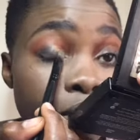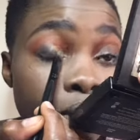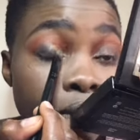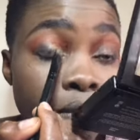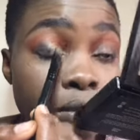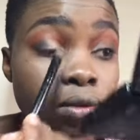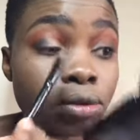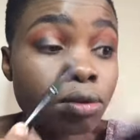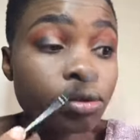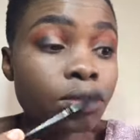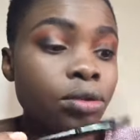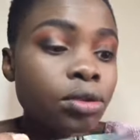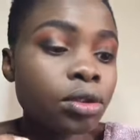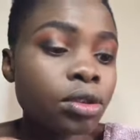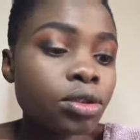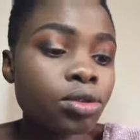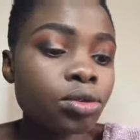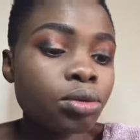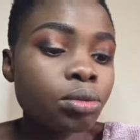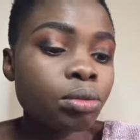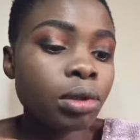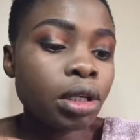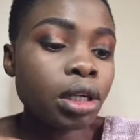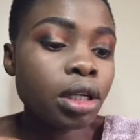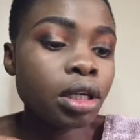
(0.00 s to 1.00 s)
So
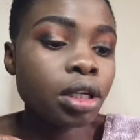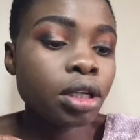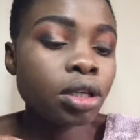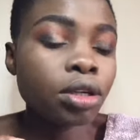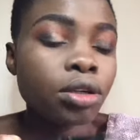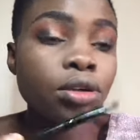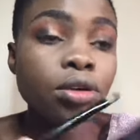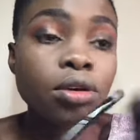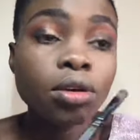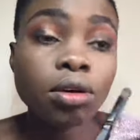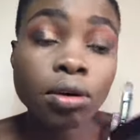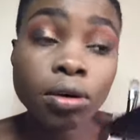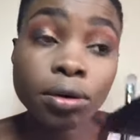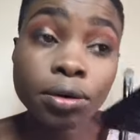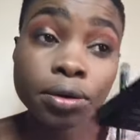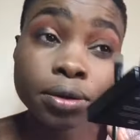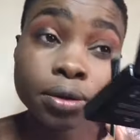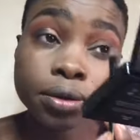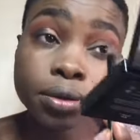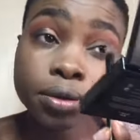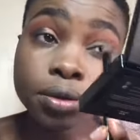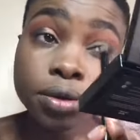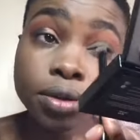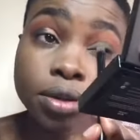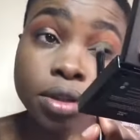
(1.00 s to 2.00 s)
natumia
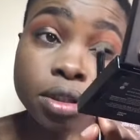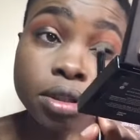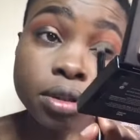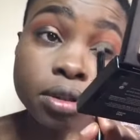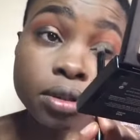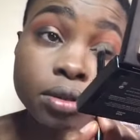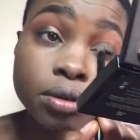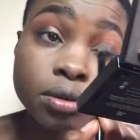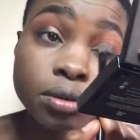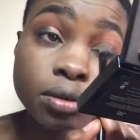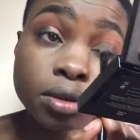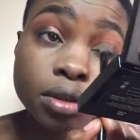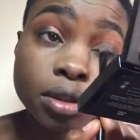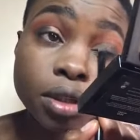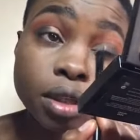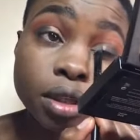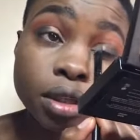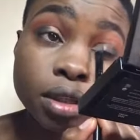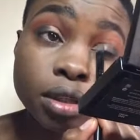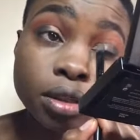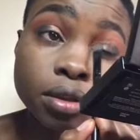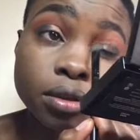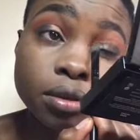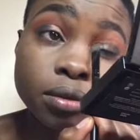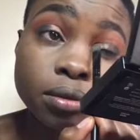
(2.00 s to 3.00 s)
kidogo to just use a
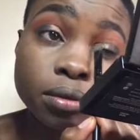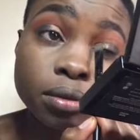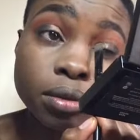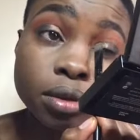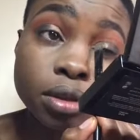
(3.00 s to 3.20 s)
little